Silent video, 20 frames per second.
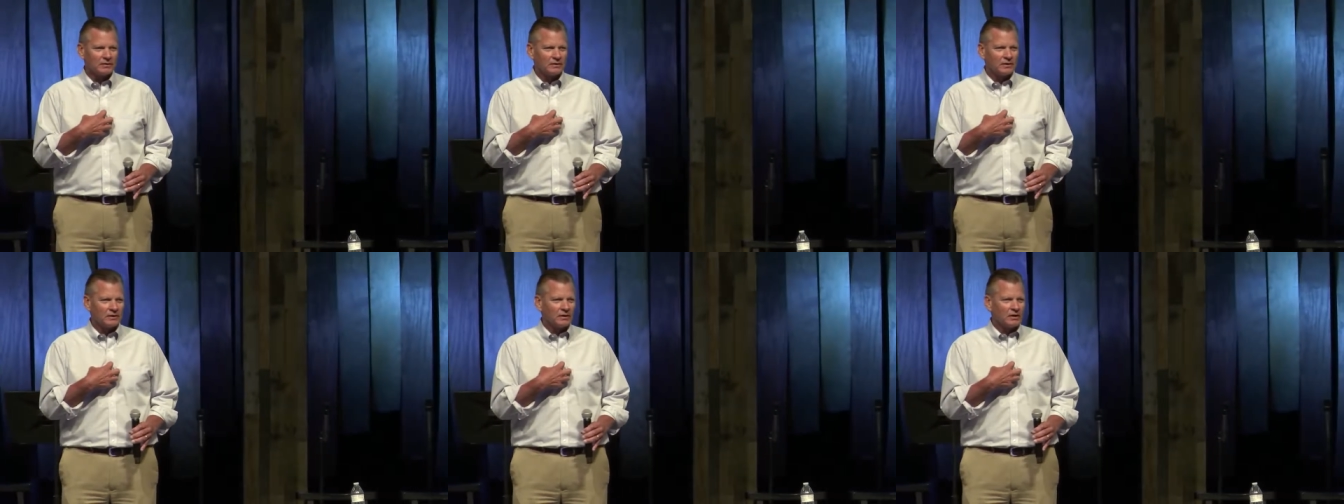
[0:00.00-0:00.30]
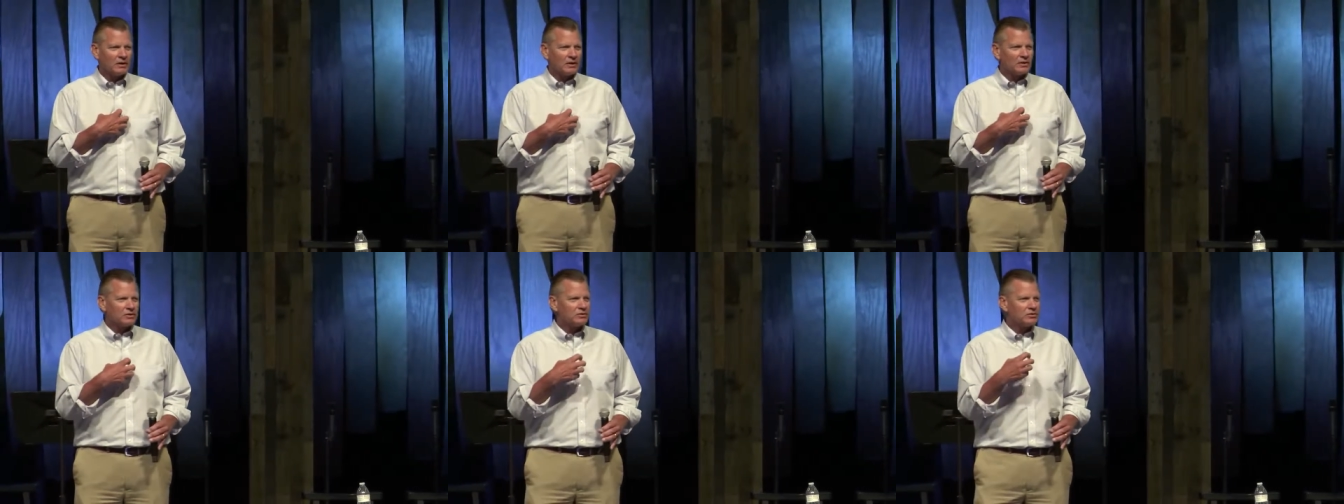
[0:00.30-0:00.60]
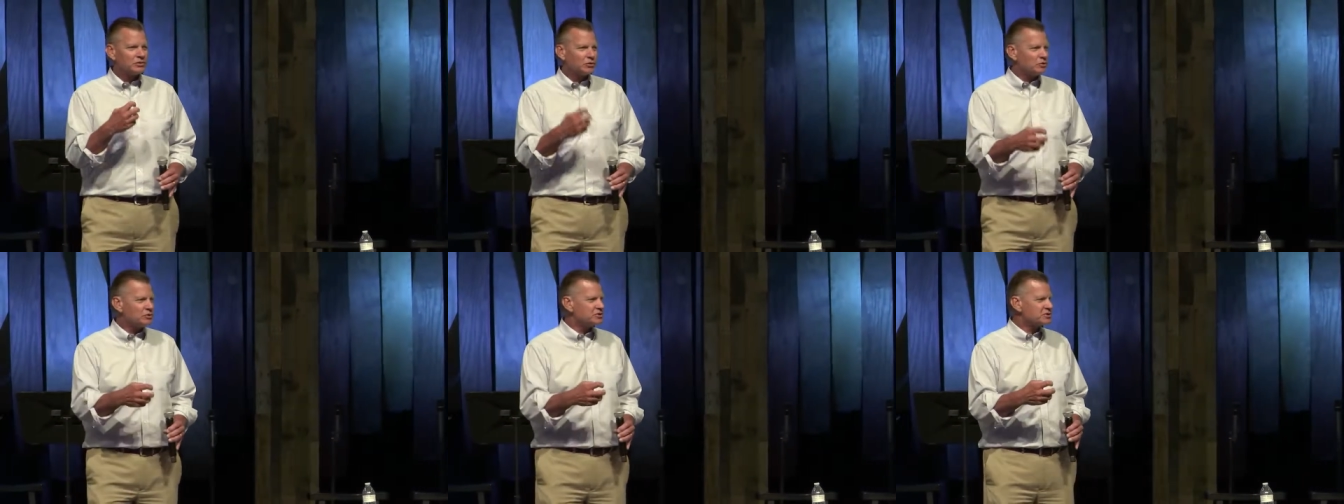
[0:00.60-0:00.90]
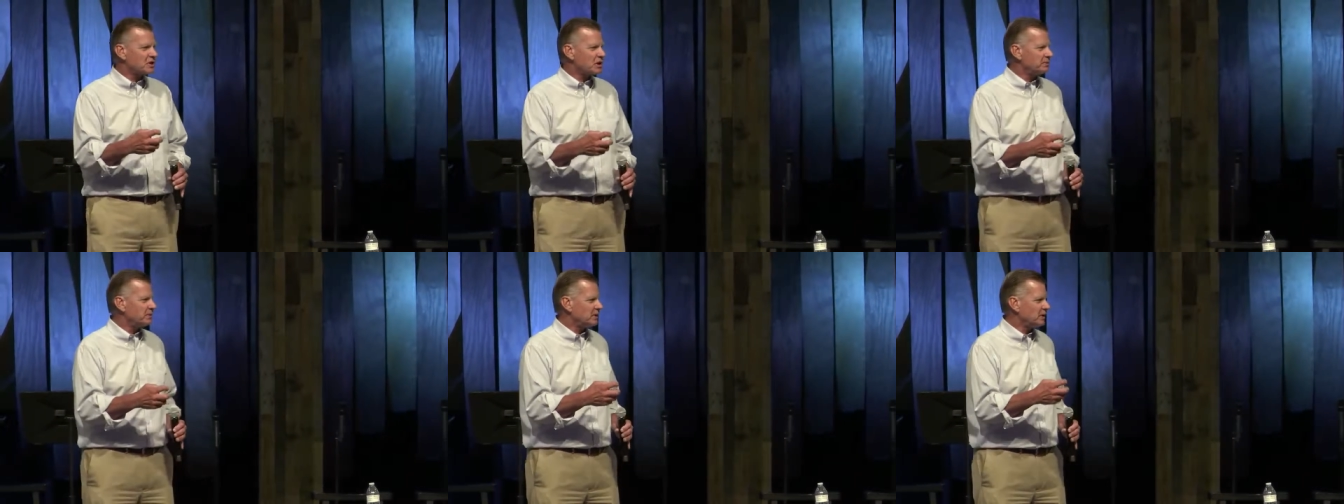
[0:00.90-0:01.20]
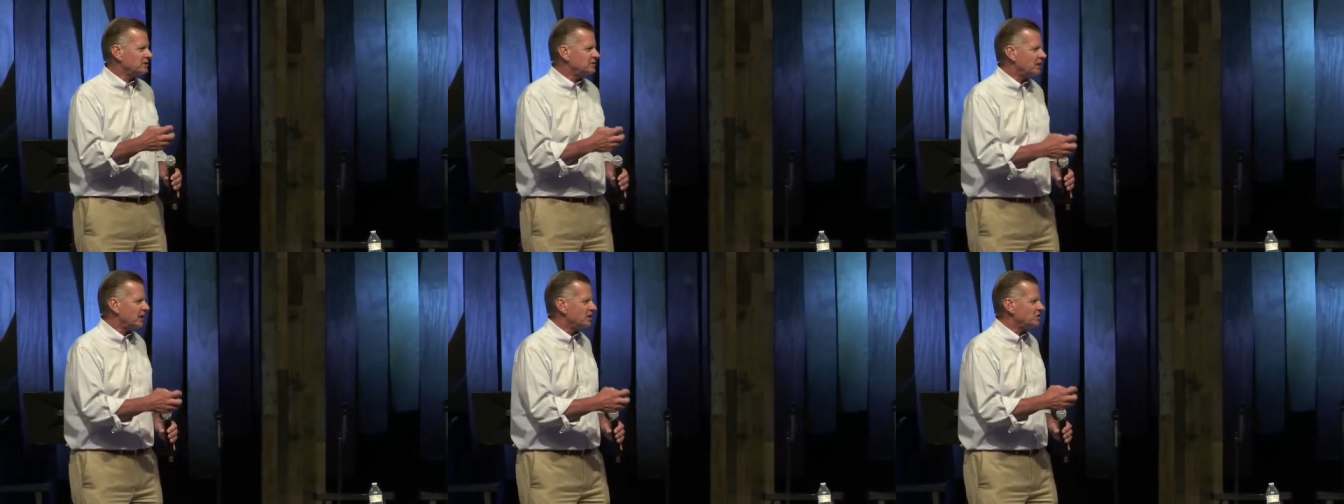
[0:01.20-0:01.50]
Do something that takes
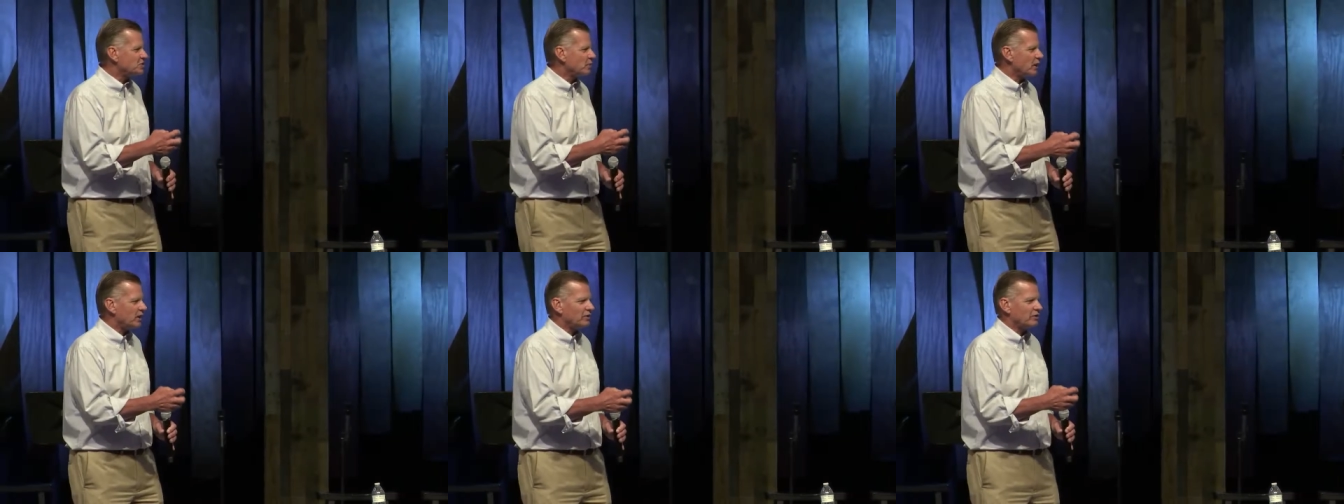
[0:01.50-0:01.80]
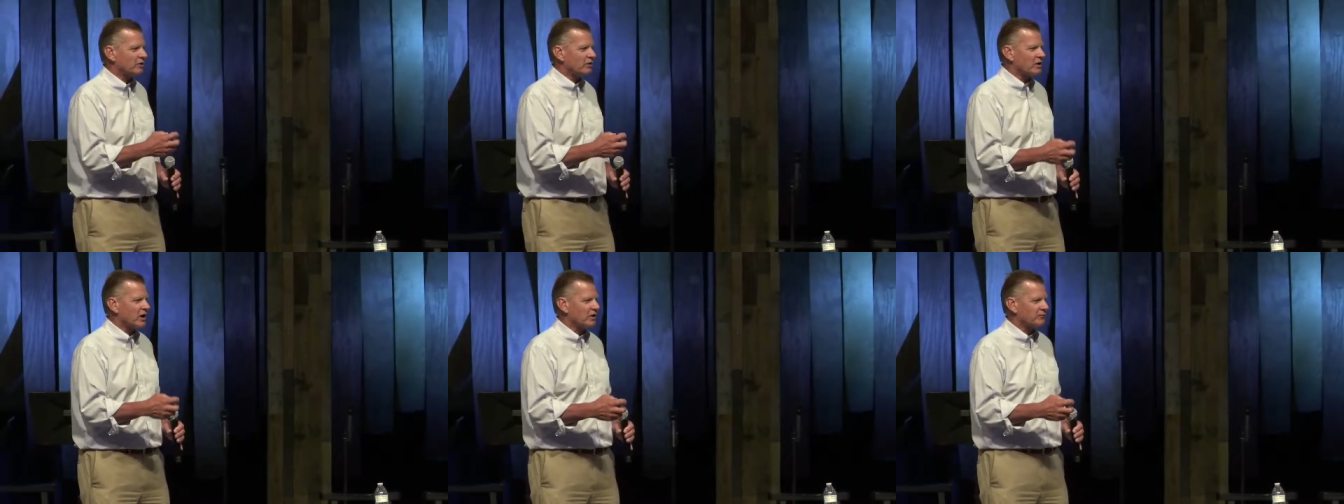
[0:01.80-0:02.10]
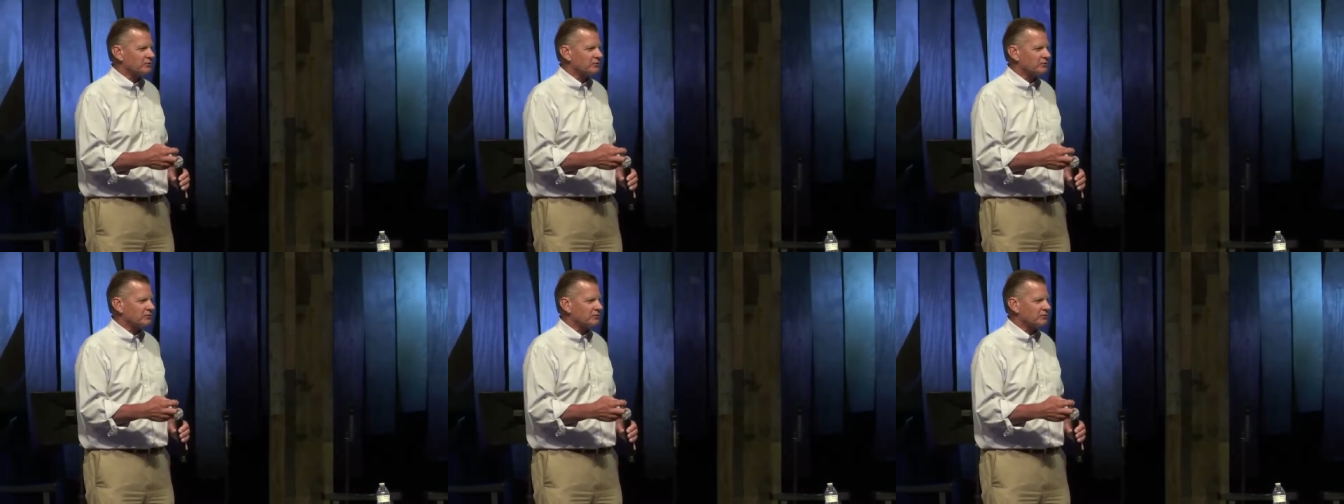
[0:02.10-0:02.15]
you out of your comfort zone.